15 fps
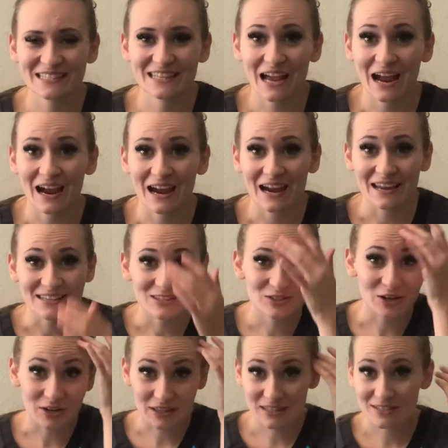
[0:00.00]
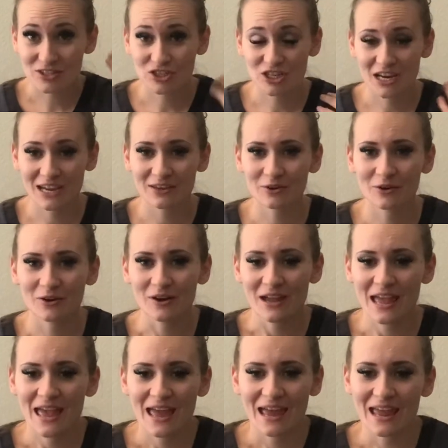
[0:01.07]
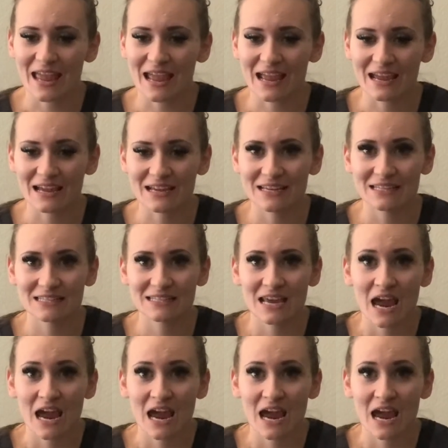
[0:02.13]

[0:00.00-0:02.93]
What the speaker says: I started this channel and